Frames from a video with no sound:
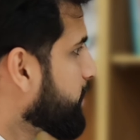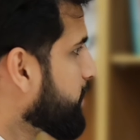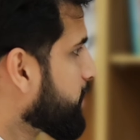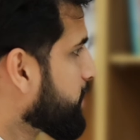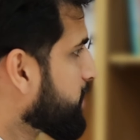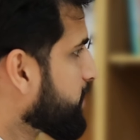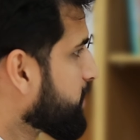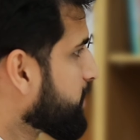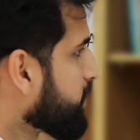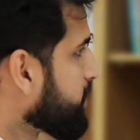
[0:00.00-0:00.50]

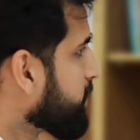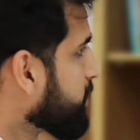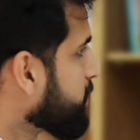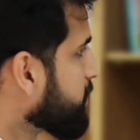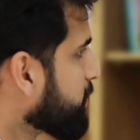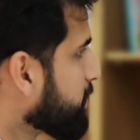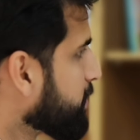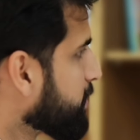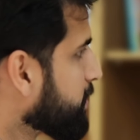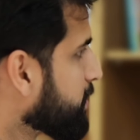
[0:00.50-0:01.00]

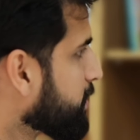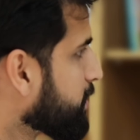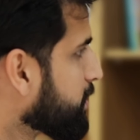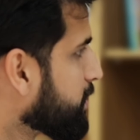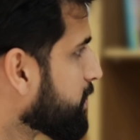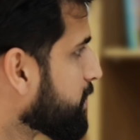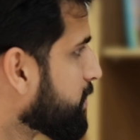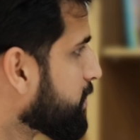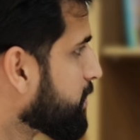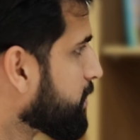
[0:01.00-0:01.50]

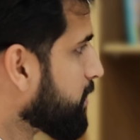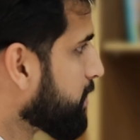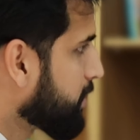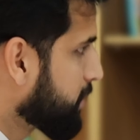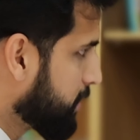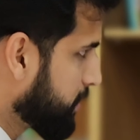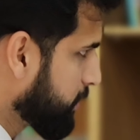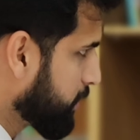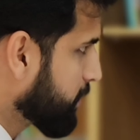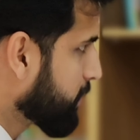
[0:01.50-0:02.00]

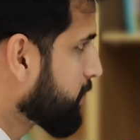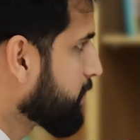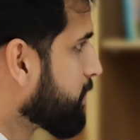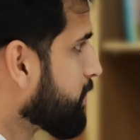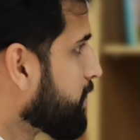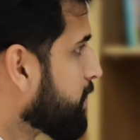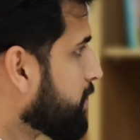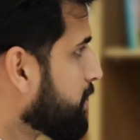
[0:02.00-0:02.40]
(silent)